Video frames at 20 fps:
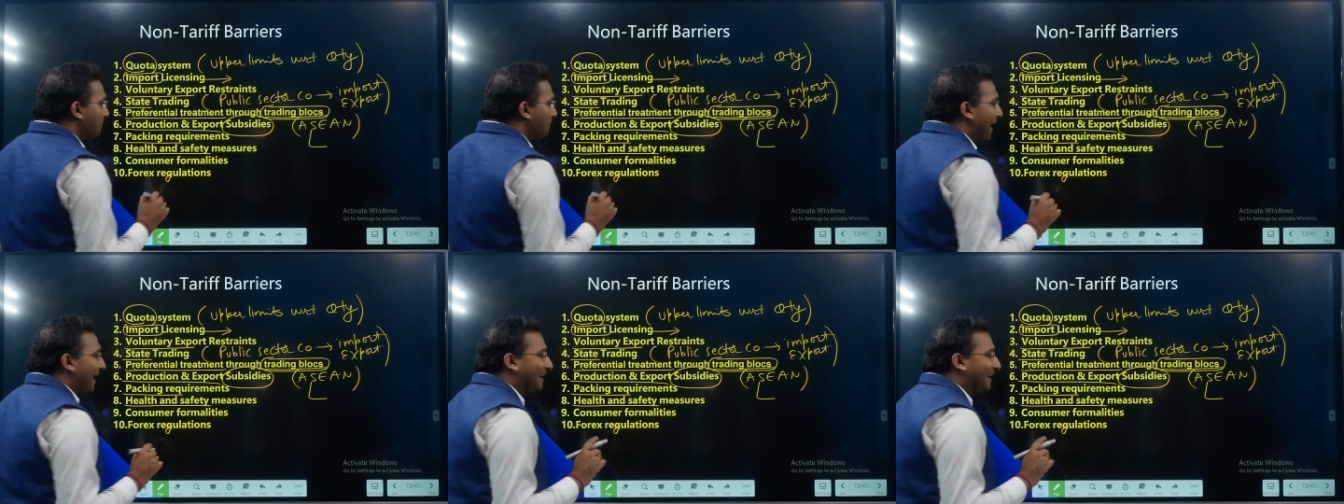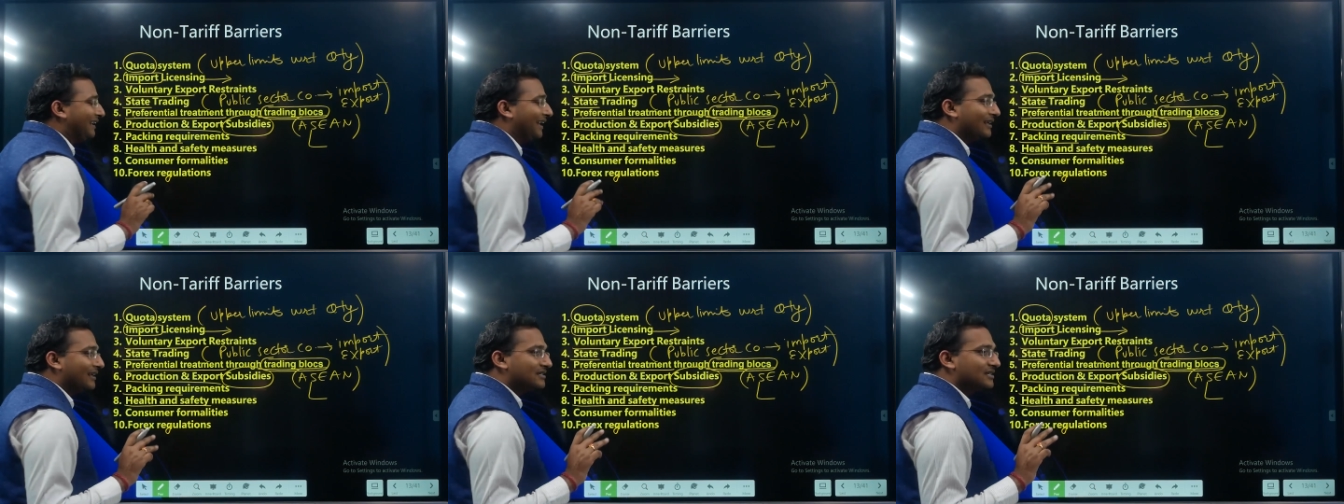in
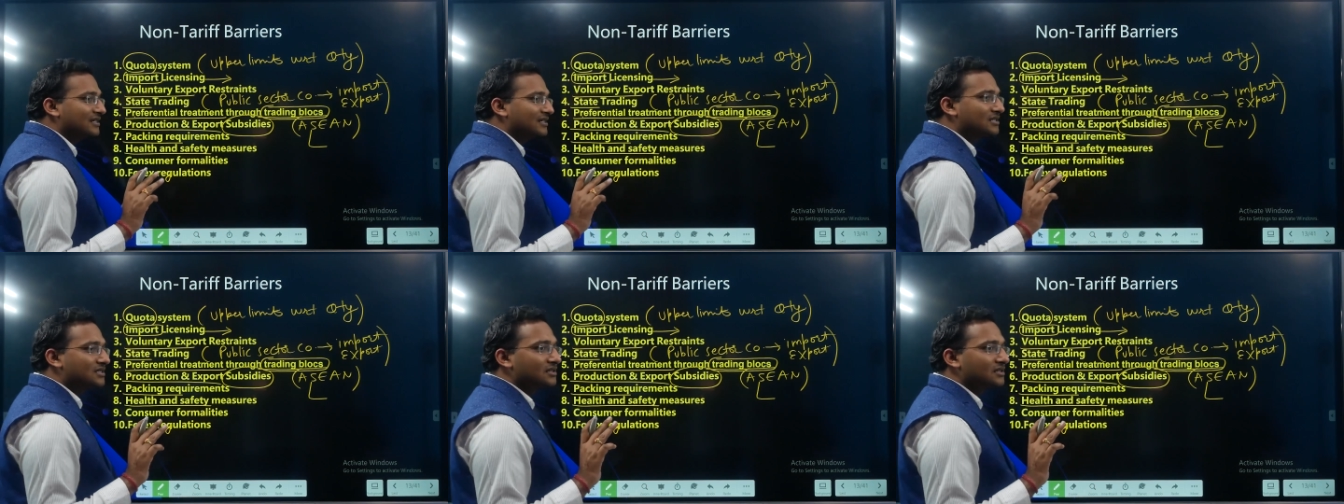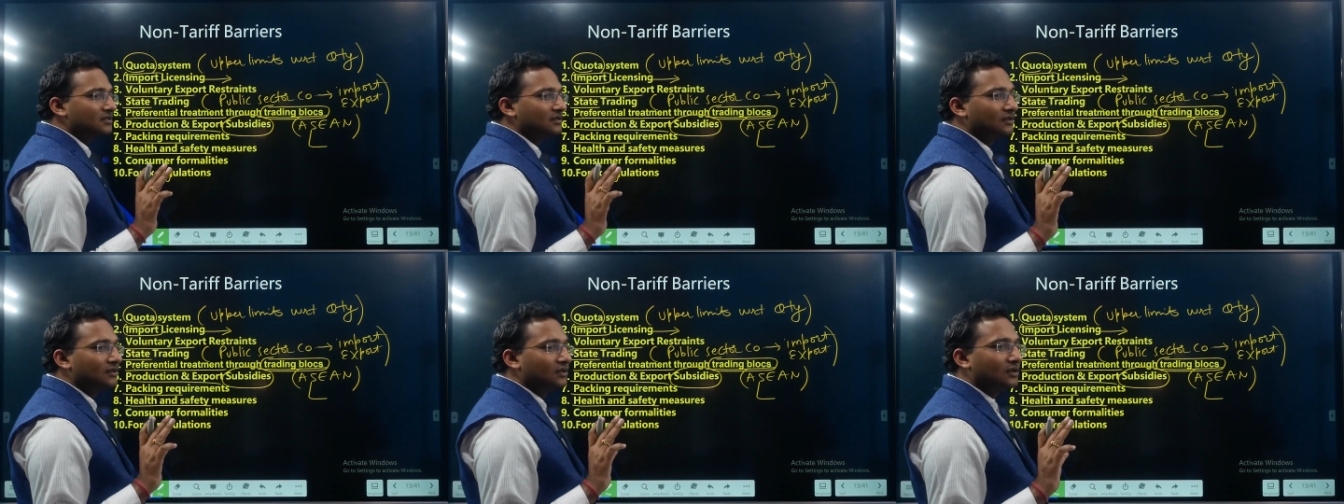many
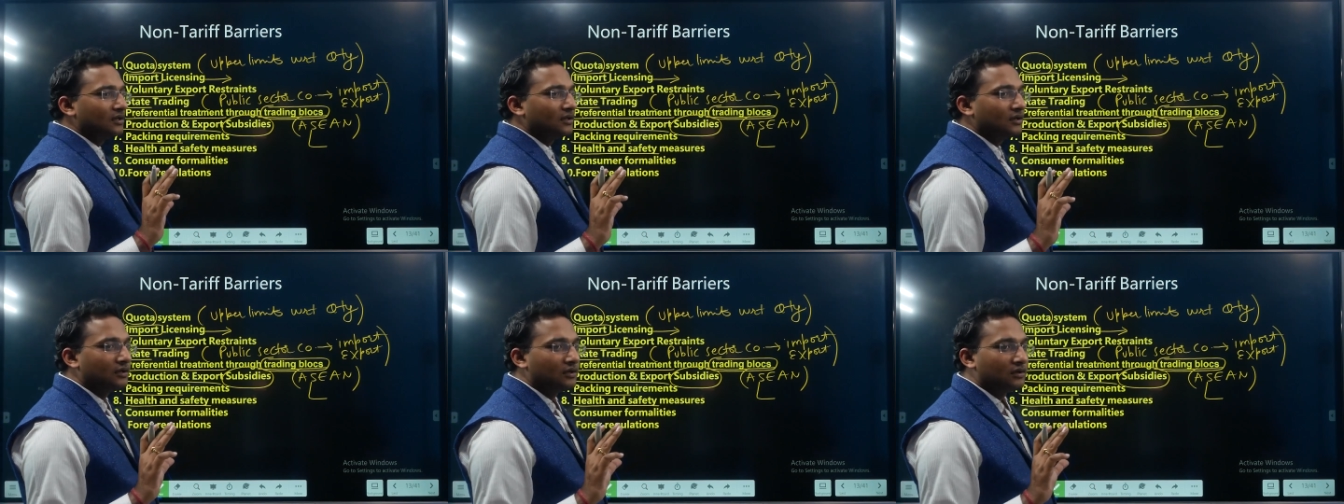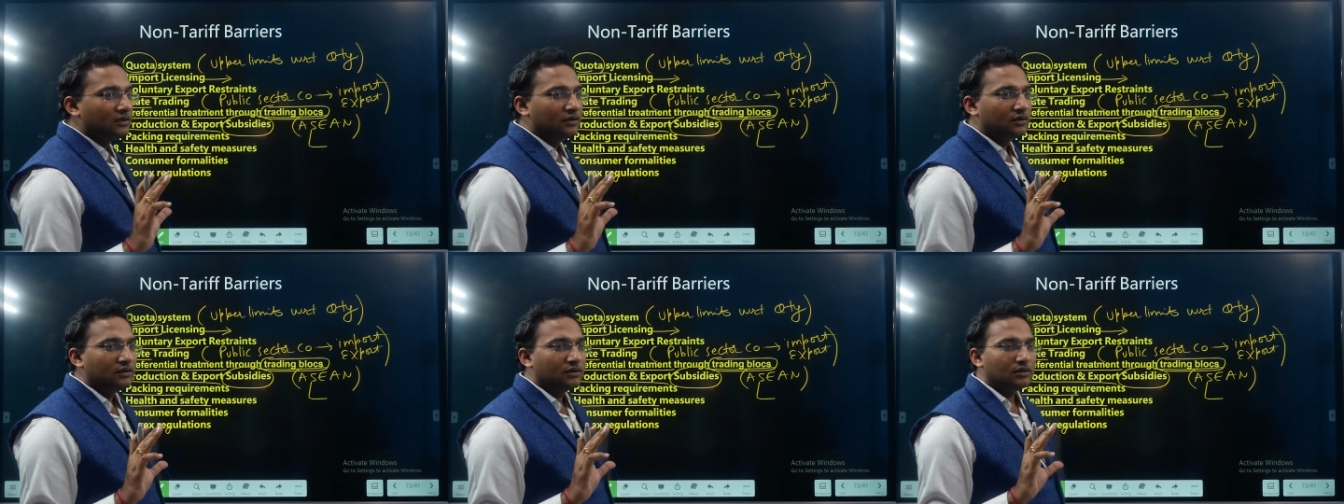cases,
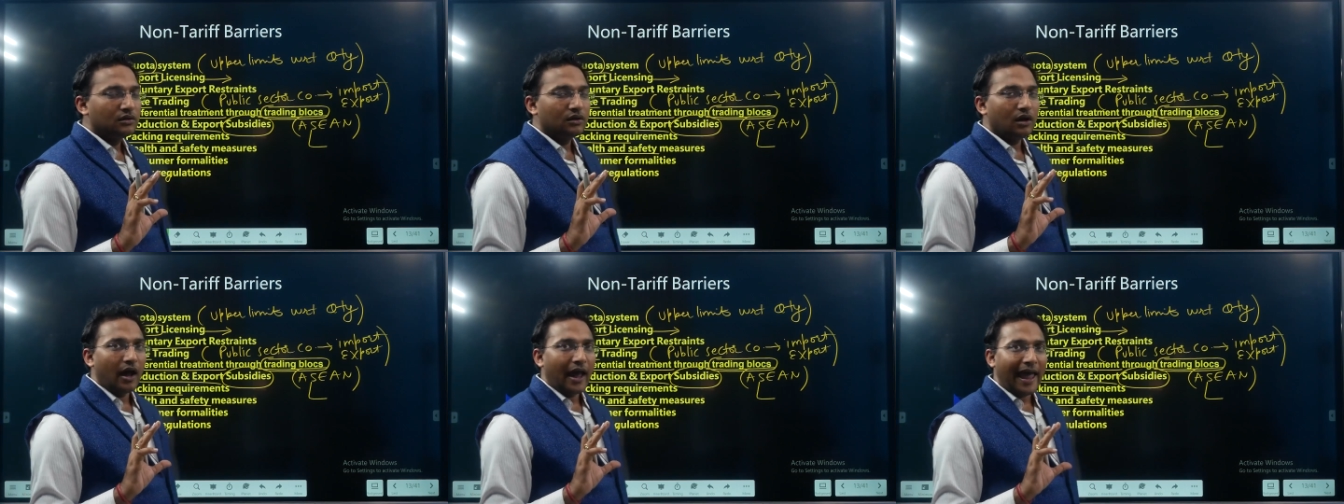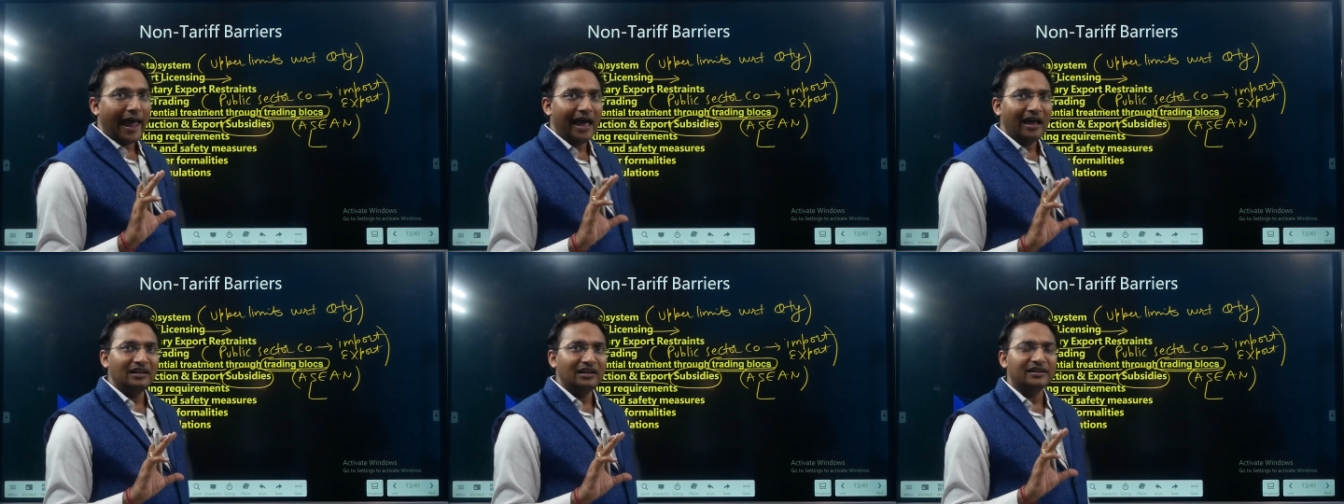
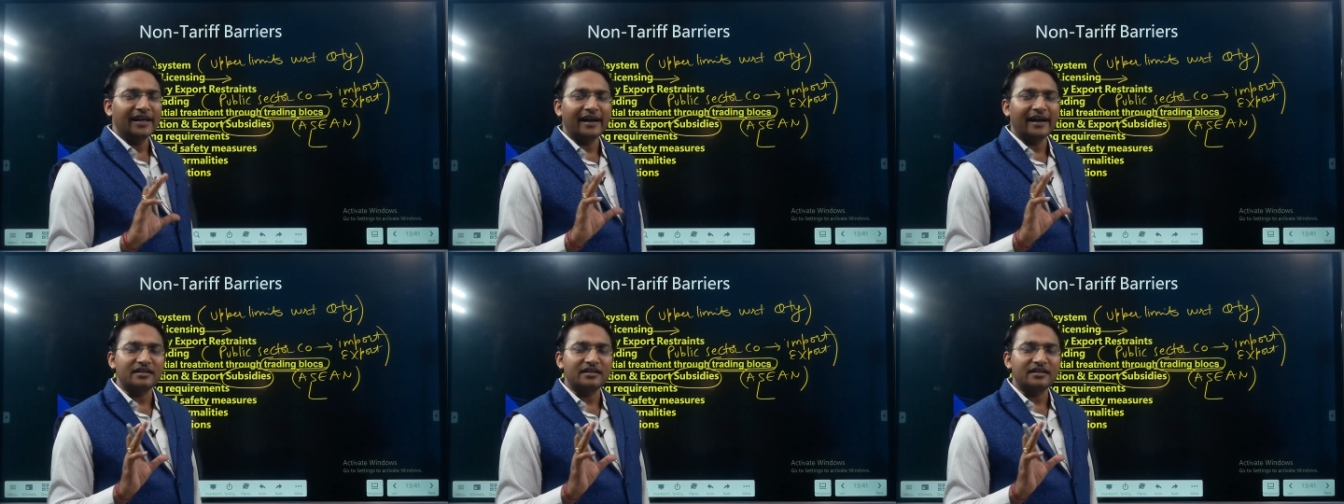health